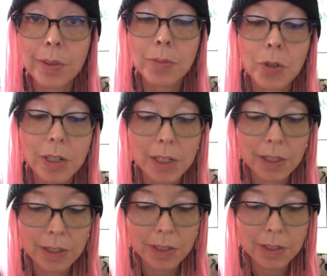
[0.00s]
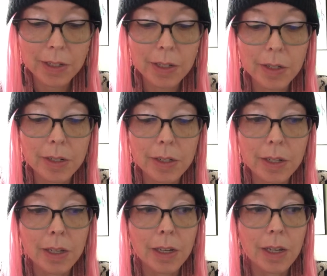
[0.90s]
I'm trying to get this done
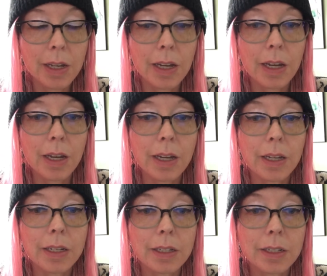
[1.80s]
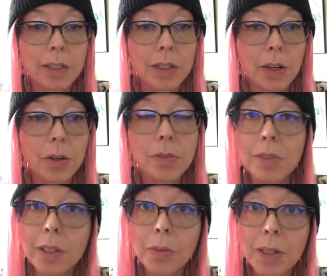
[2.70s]
and
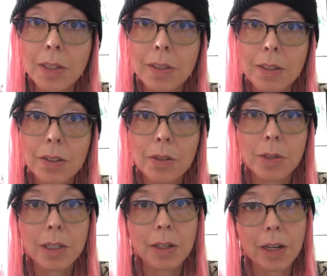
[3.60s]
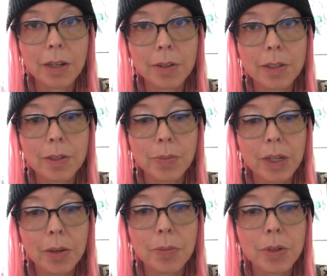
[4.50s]
hopefully we can still do all our errands, but
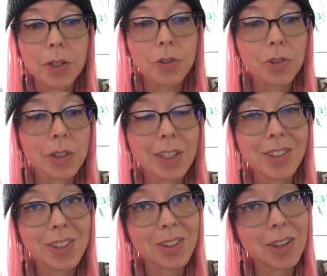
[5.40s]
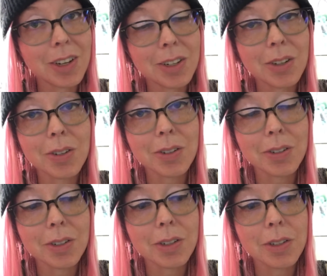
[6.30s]
I'm pretty sure they did not
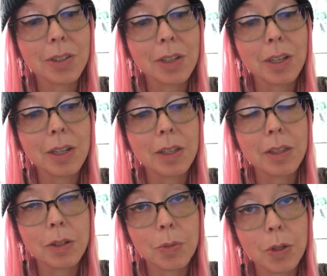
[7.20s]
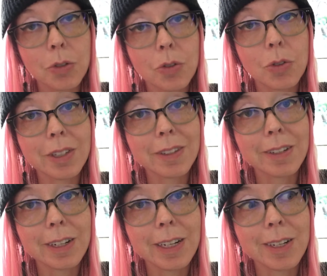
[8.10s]
earn their special treats
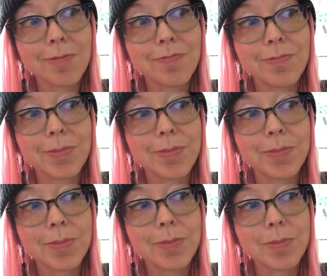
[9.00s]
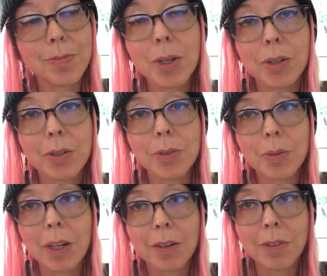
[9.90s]
today. Miracles
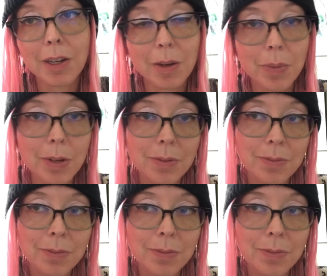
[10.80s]
would have to happen.